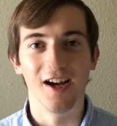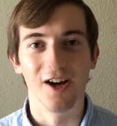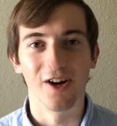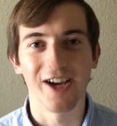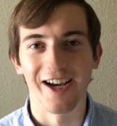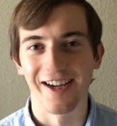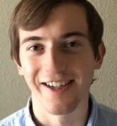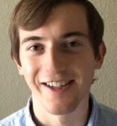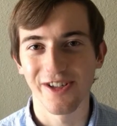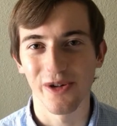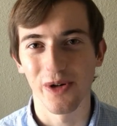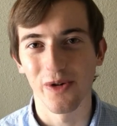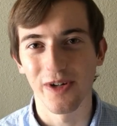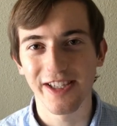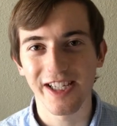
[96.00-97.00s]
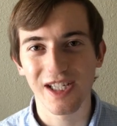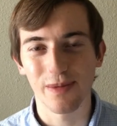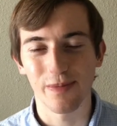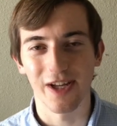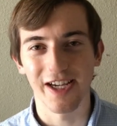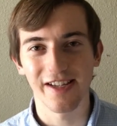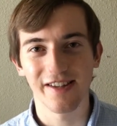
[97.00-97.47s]
Okay, so I wanted to
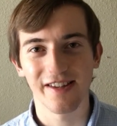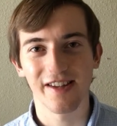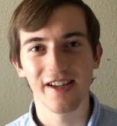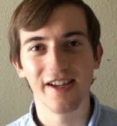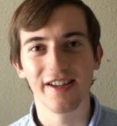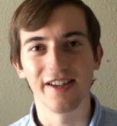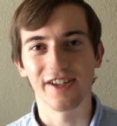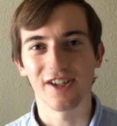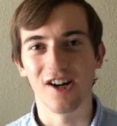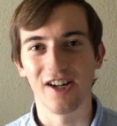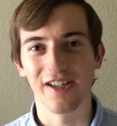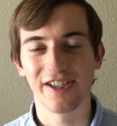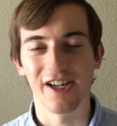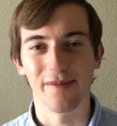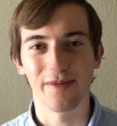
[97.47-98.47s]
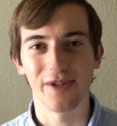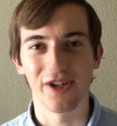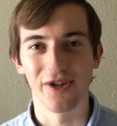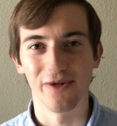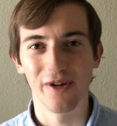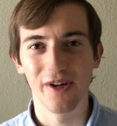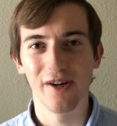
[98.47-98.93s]
explain this concept to
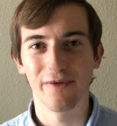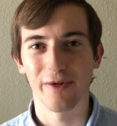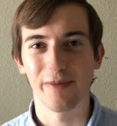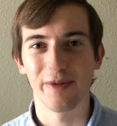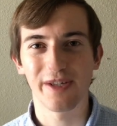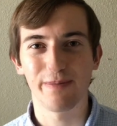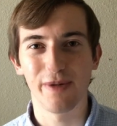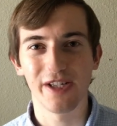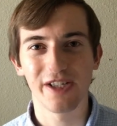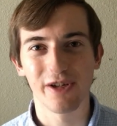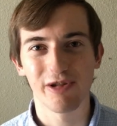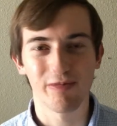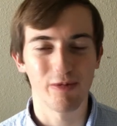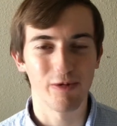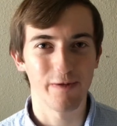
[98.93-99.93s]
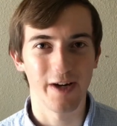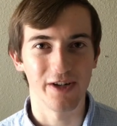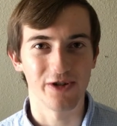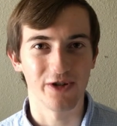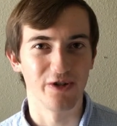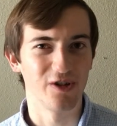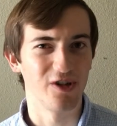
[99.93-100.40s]
you from this business
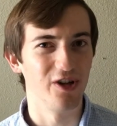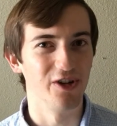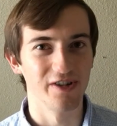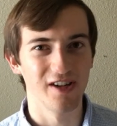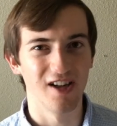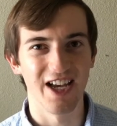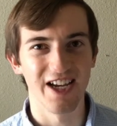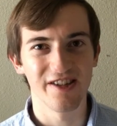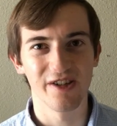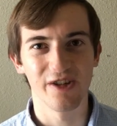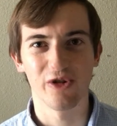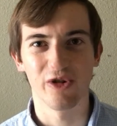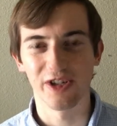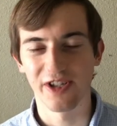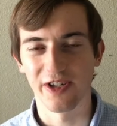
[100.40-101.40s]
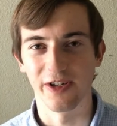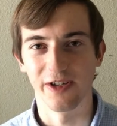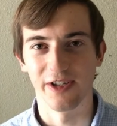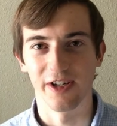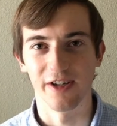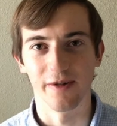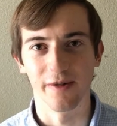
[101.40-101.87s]
professor called Clayton
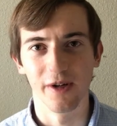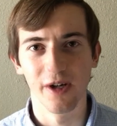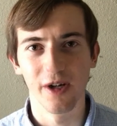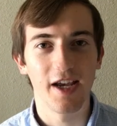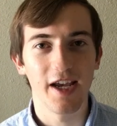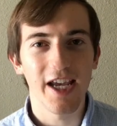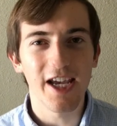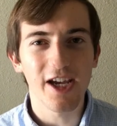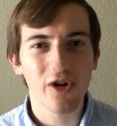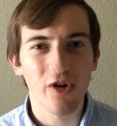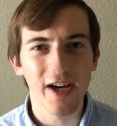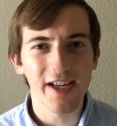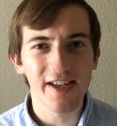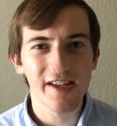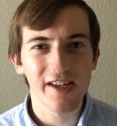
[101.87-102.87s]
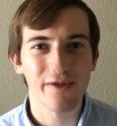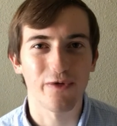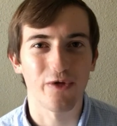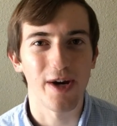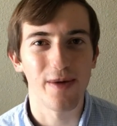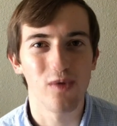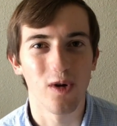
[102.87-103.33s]
Christensen. He created this
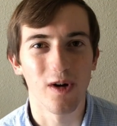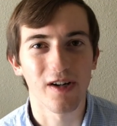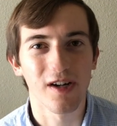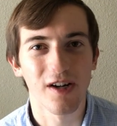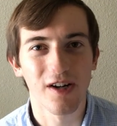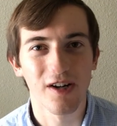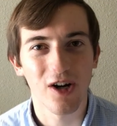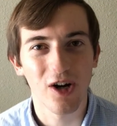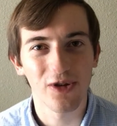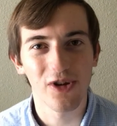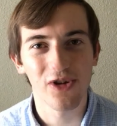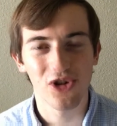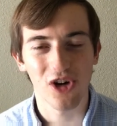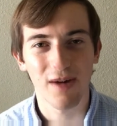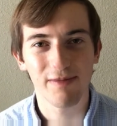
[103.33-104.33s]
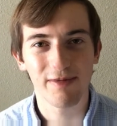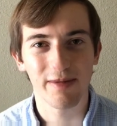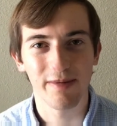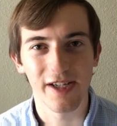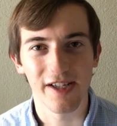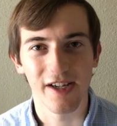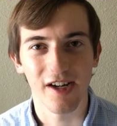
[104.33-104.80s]
framework called the Jobs to
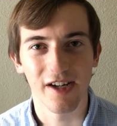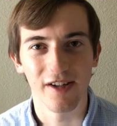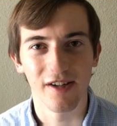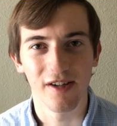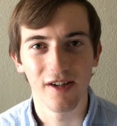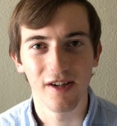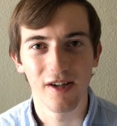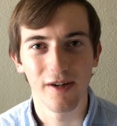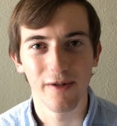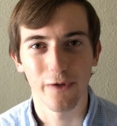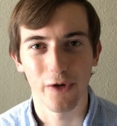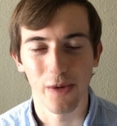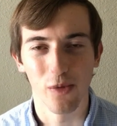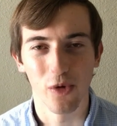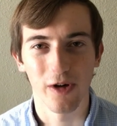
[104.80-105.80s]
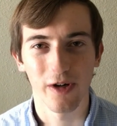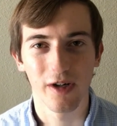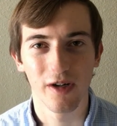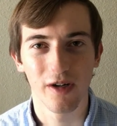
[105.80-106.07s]
be Done framework.